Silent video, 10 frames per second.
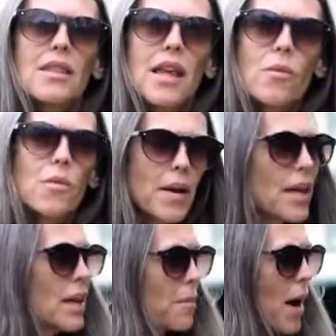they were
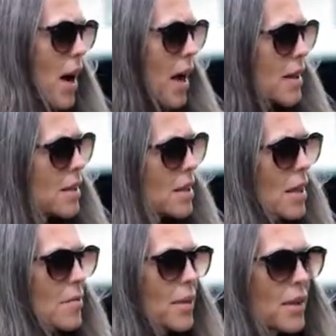making pods,
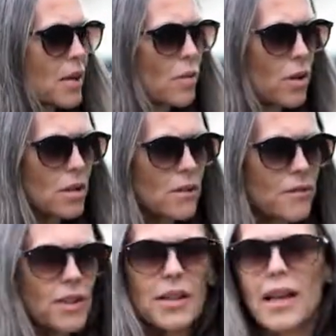but they weren't
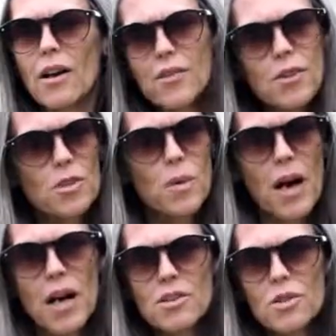filling out those
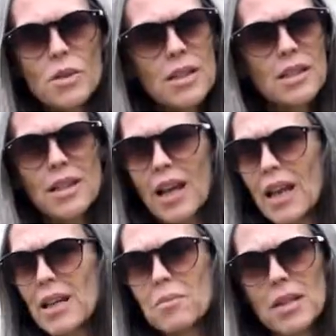pods. So we didn't get
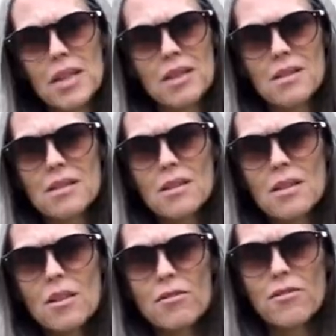any beans
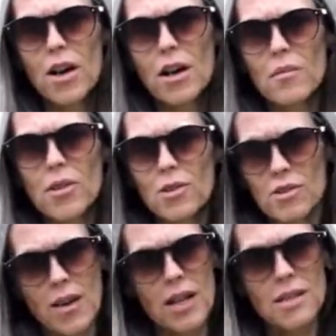from
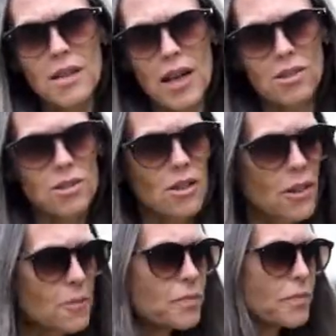those vines last
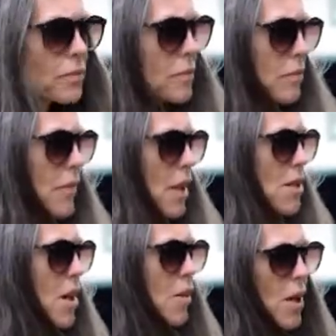year.
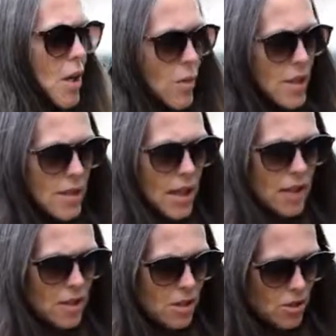So we
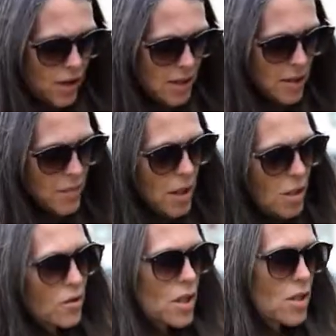decided to try
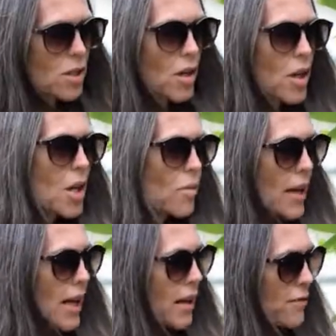something new this year.
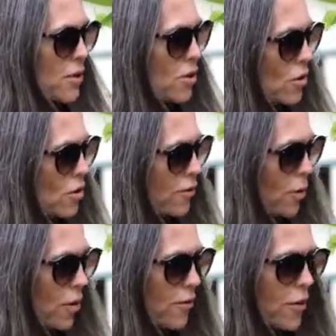We have two
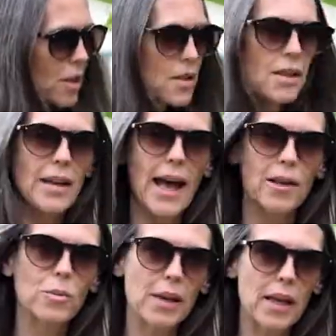4-foot
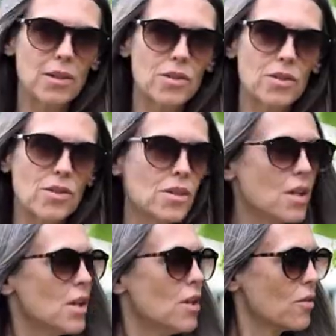cattle panels
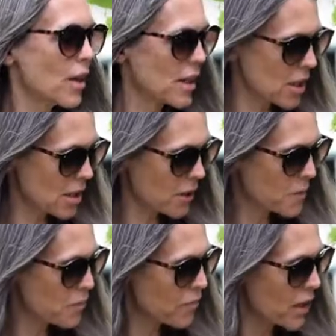right here,